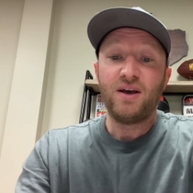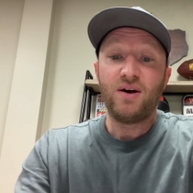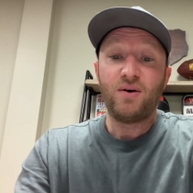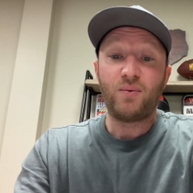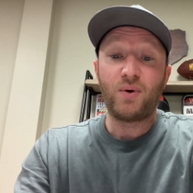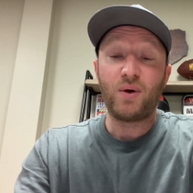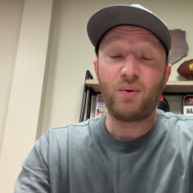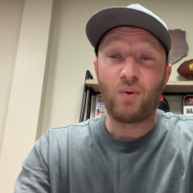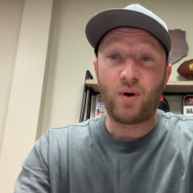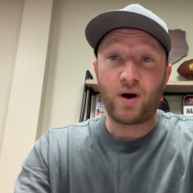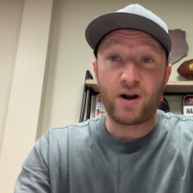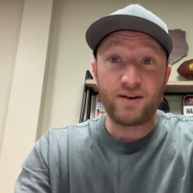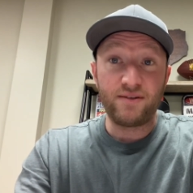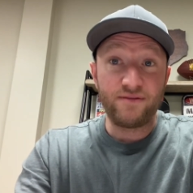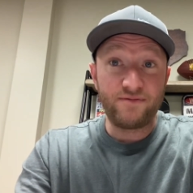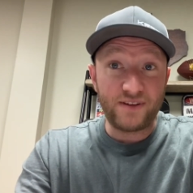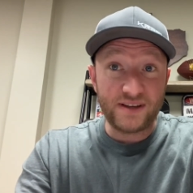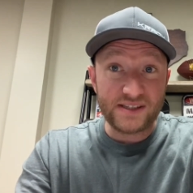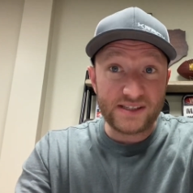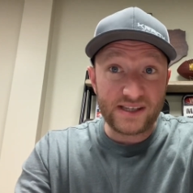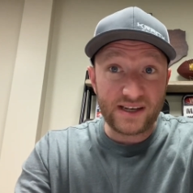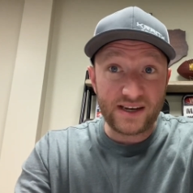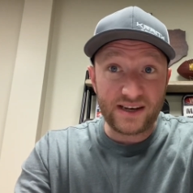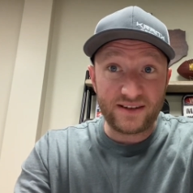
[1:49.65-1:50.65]
We want a
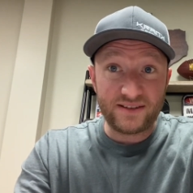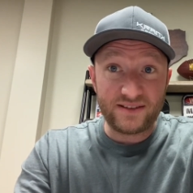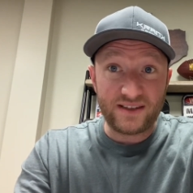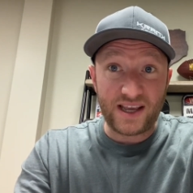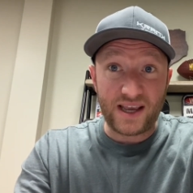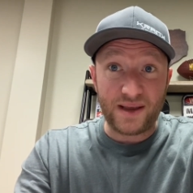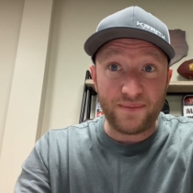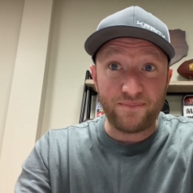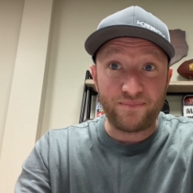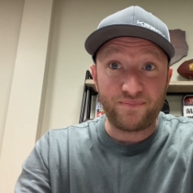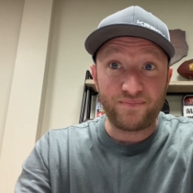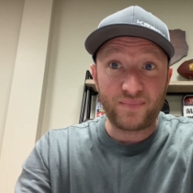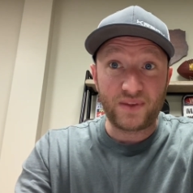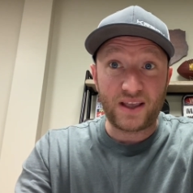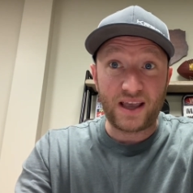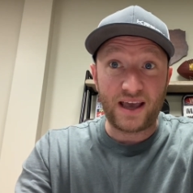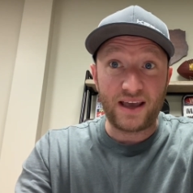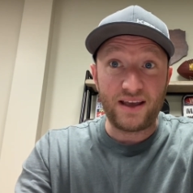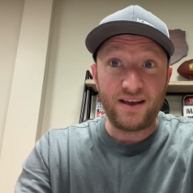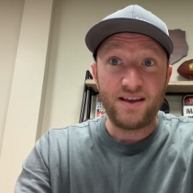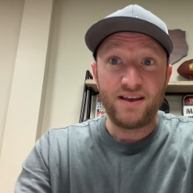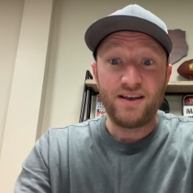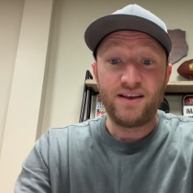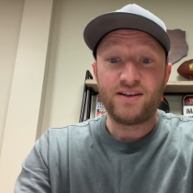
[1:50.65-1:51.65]
visiting team,
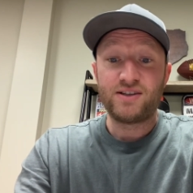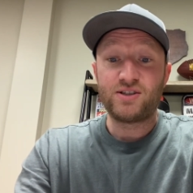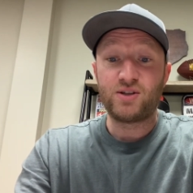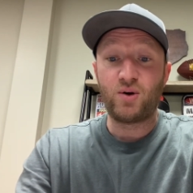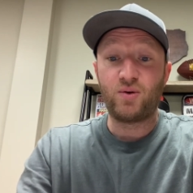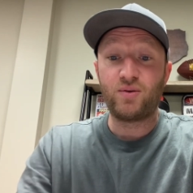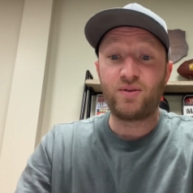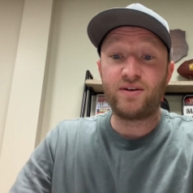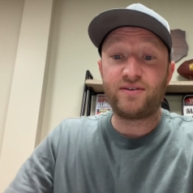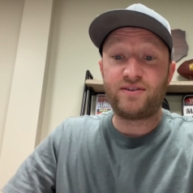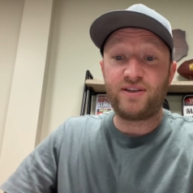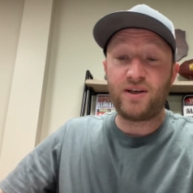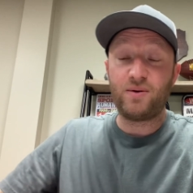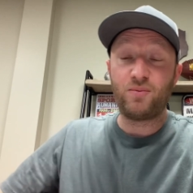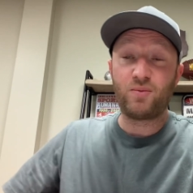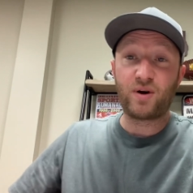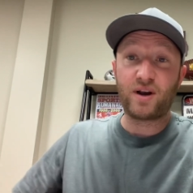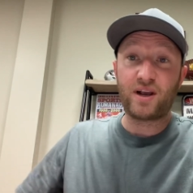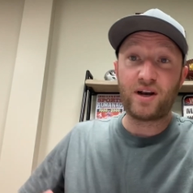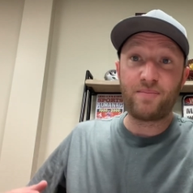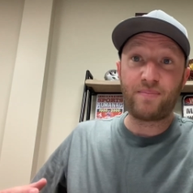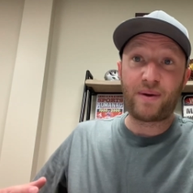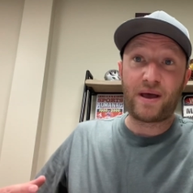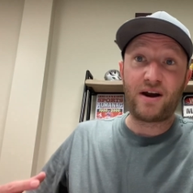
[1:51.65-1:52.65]
okay? So the team we're
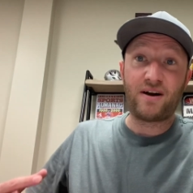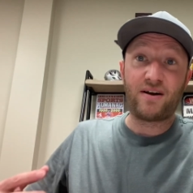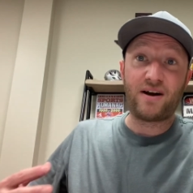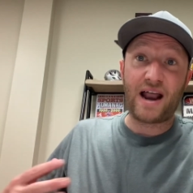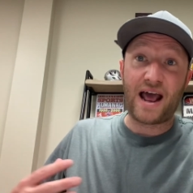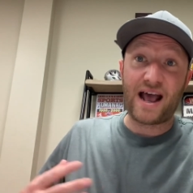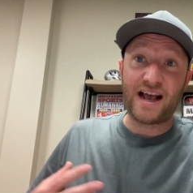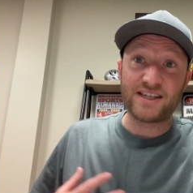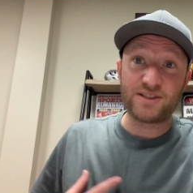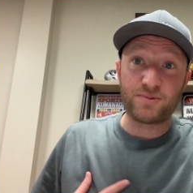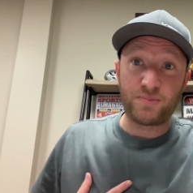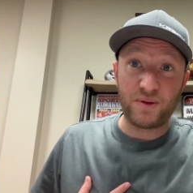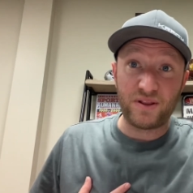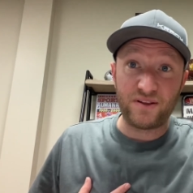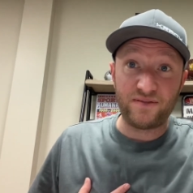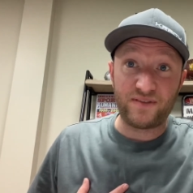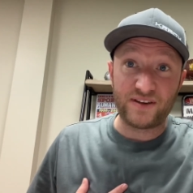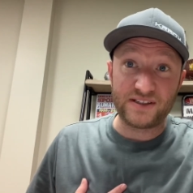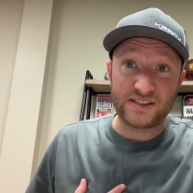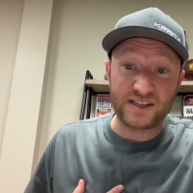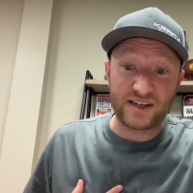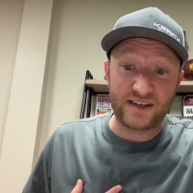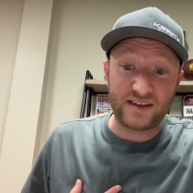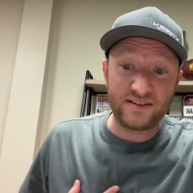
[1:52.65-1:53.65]
going to bet on has to be the
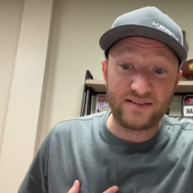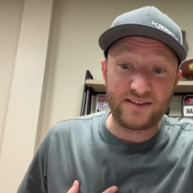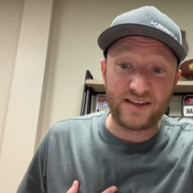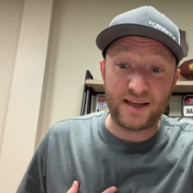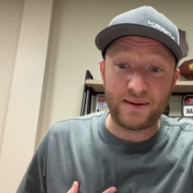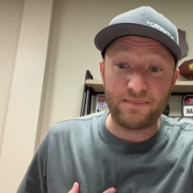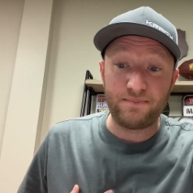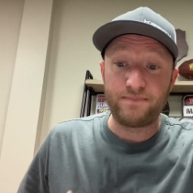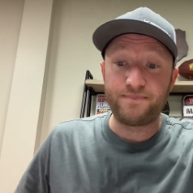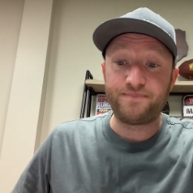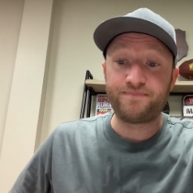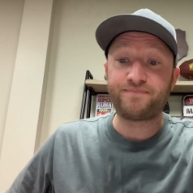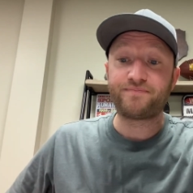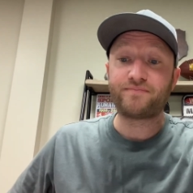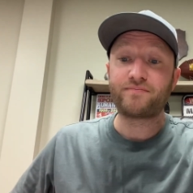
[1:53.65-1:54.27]
visiting team